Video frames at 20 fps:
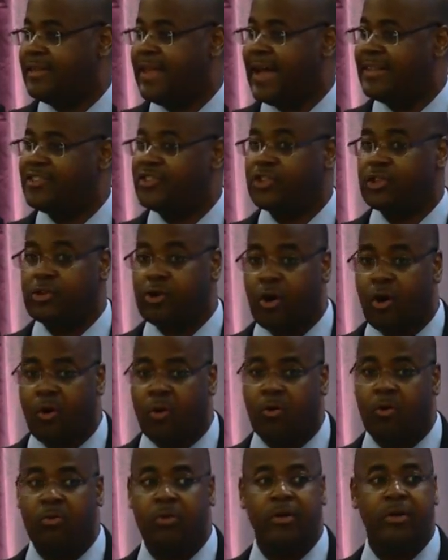That's the
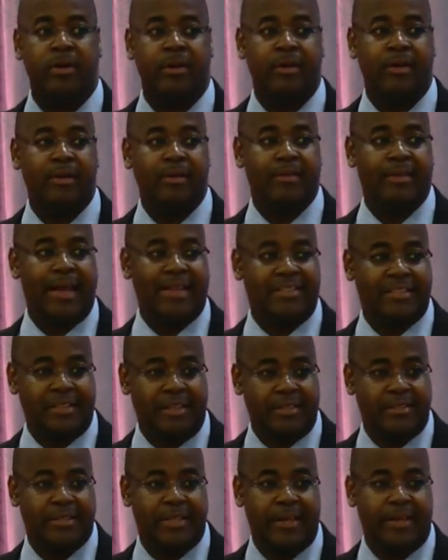goal, that's the
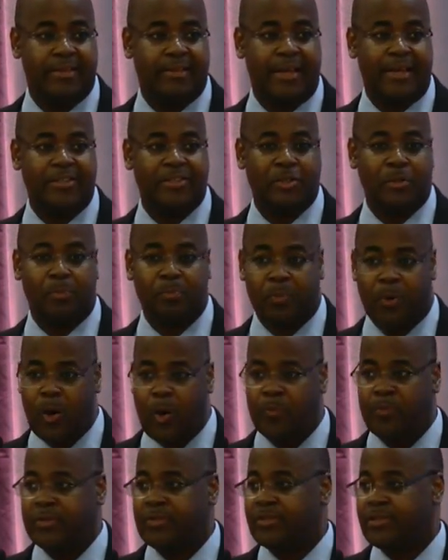intent, that's the
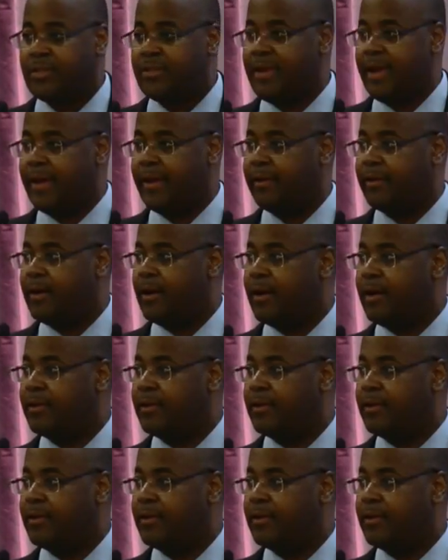purpose today,